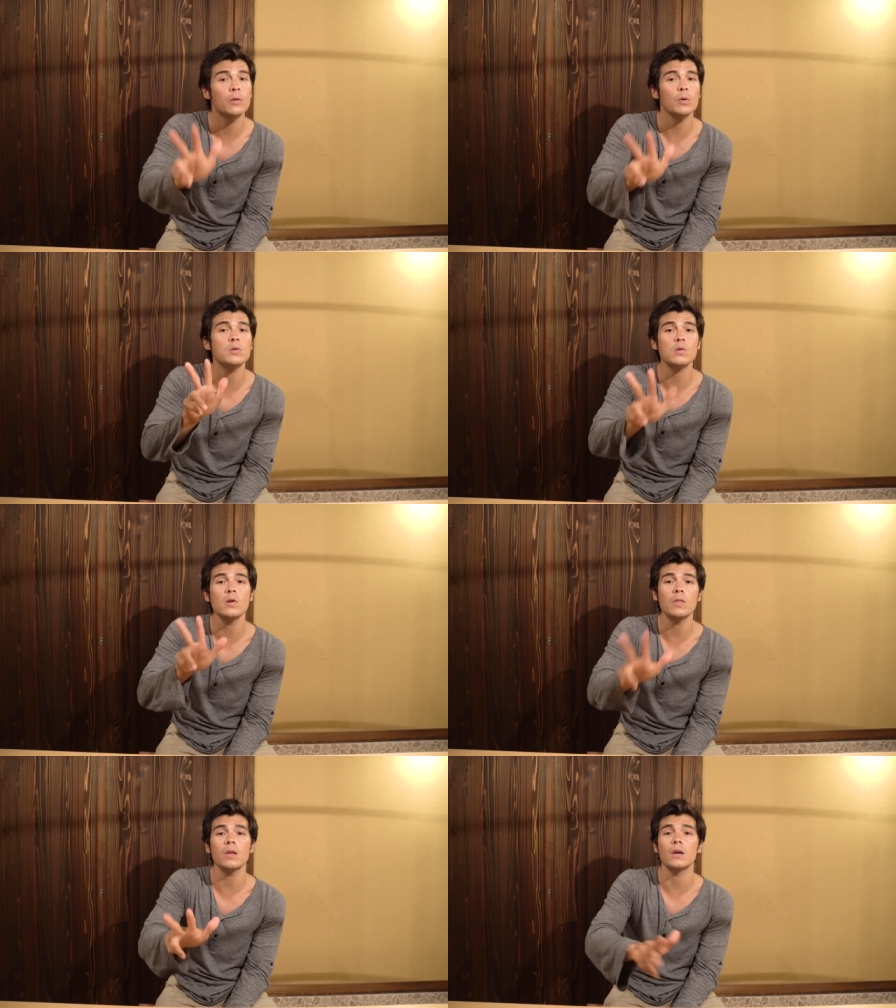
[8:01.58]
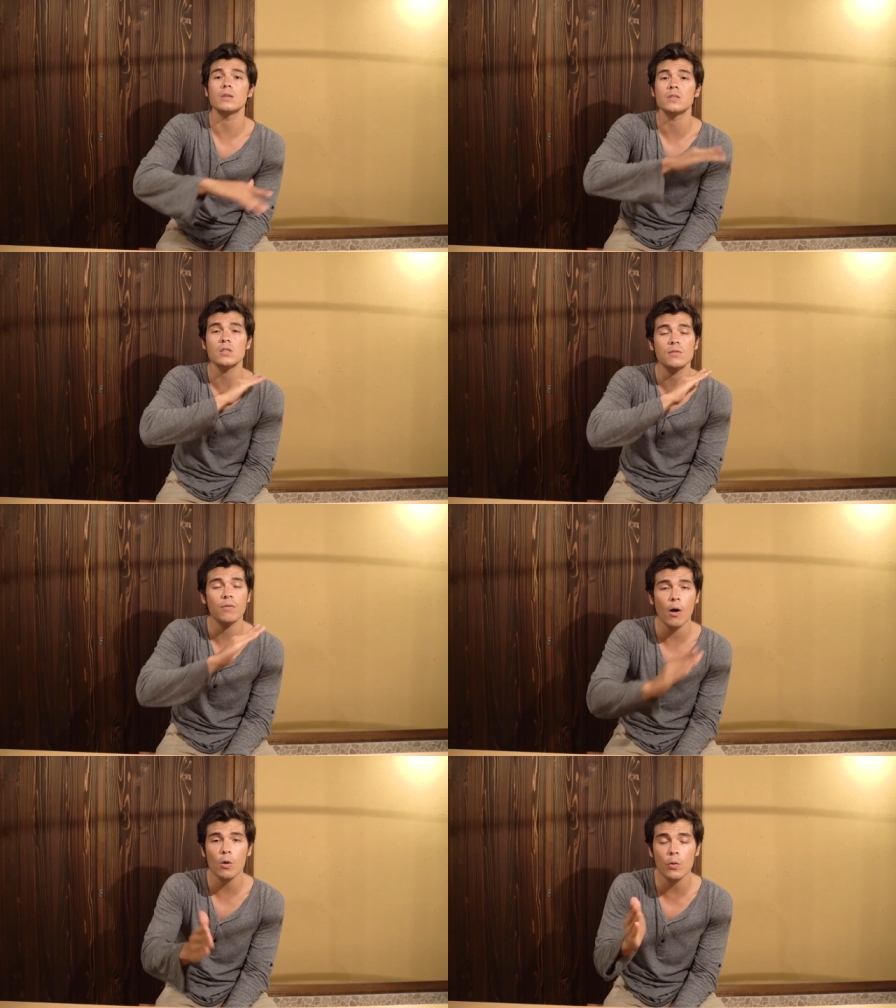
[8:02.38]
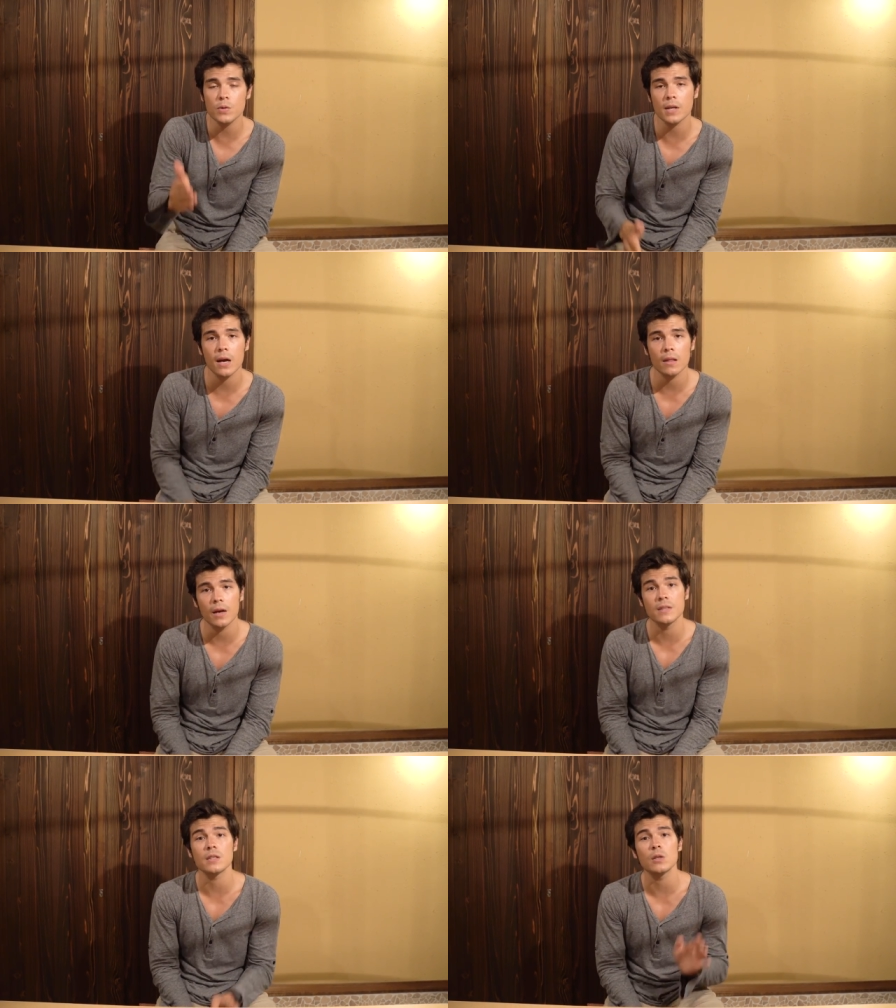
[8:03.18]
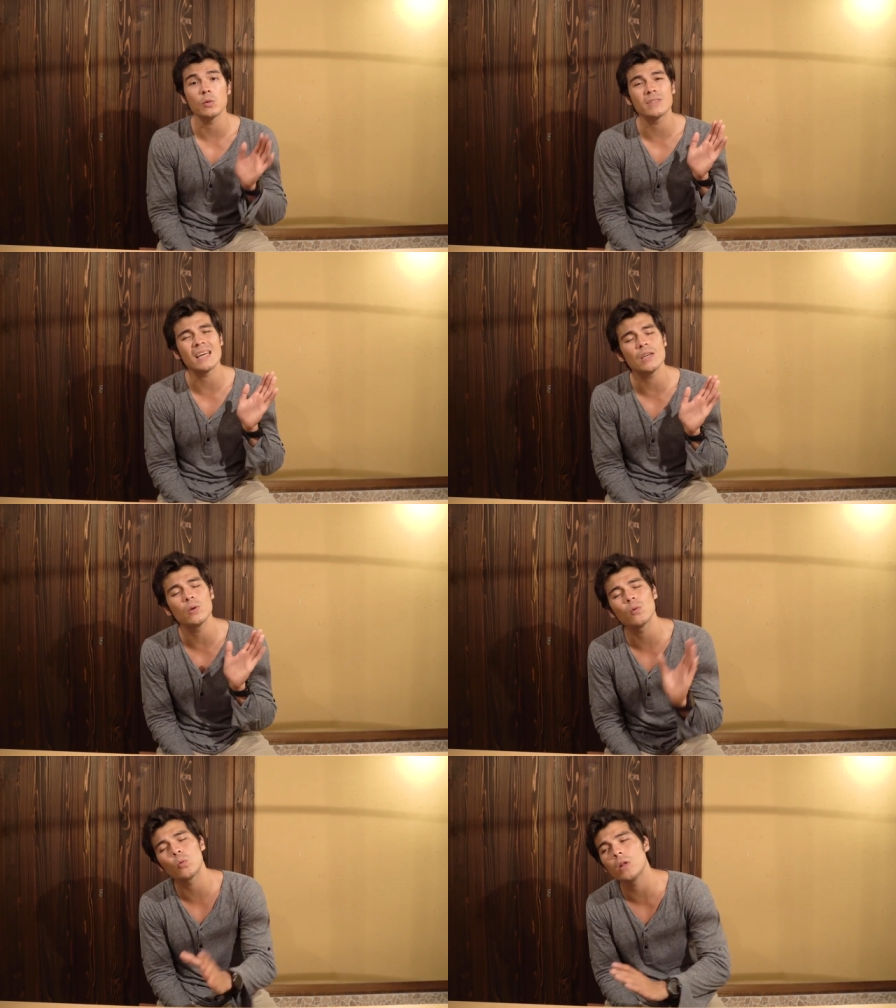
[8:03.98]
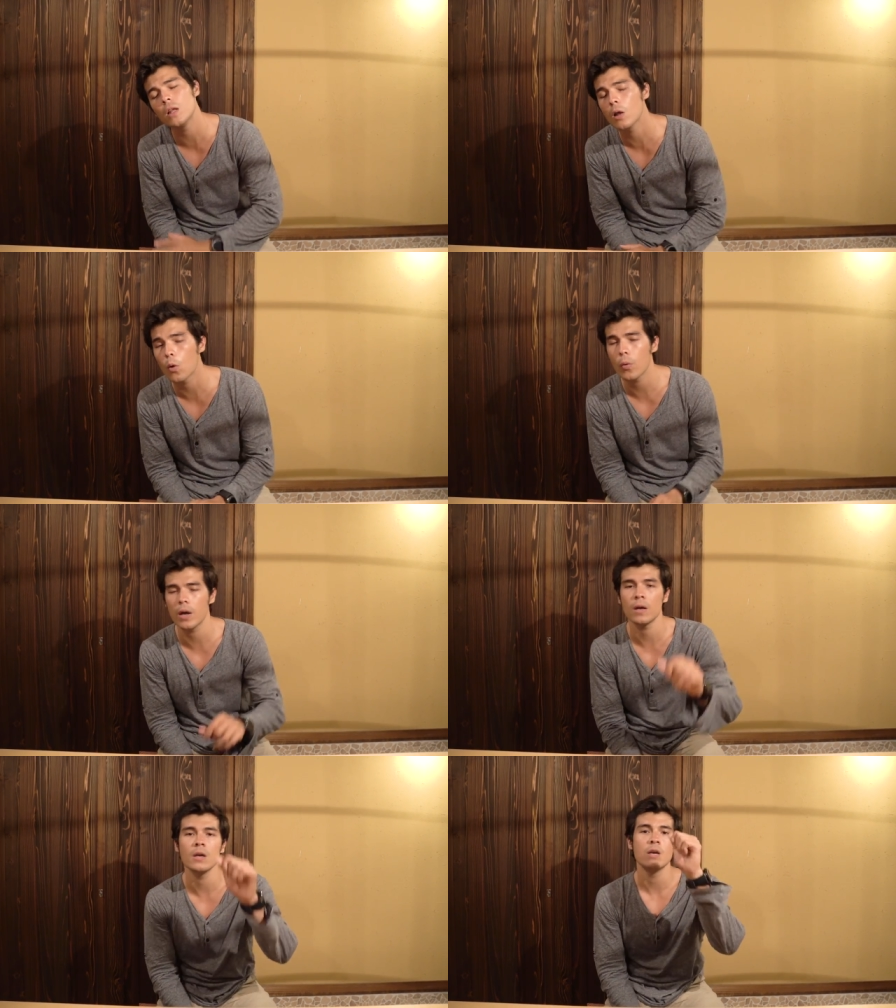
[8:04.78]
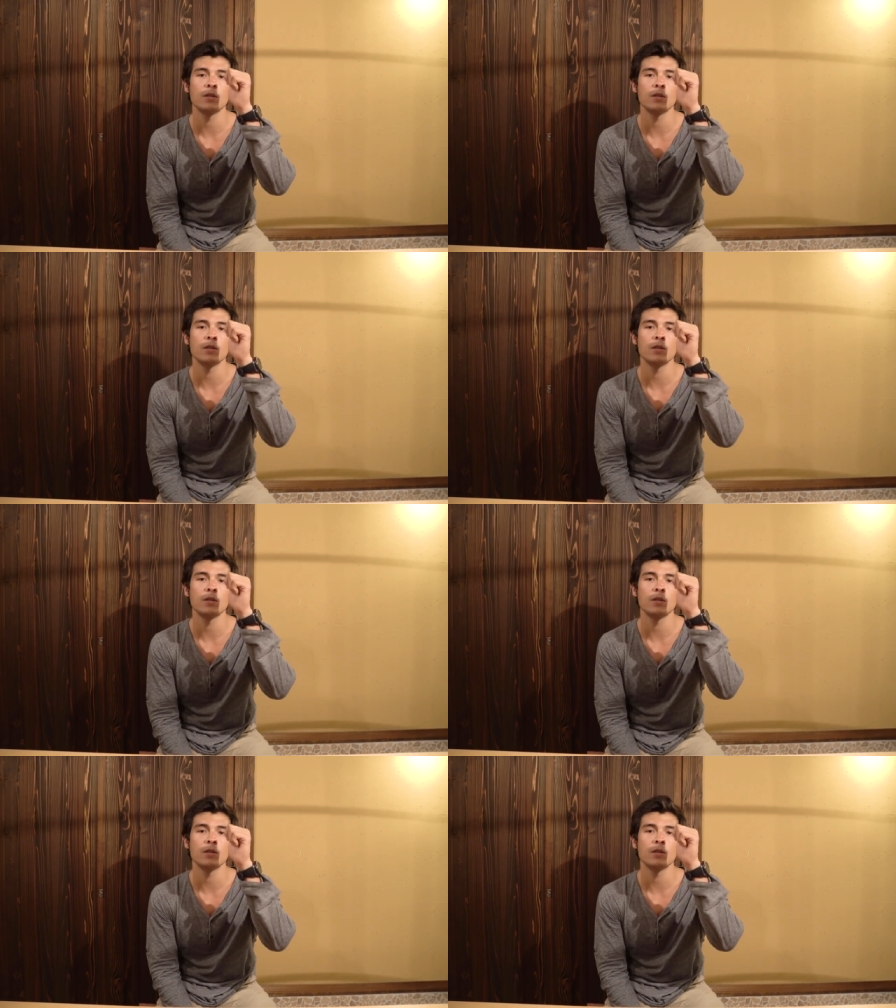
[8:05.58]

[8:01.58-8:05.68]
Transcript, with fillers: those three things, just follow those guidelines and it will take you a really long way.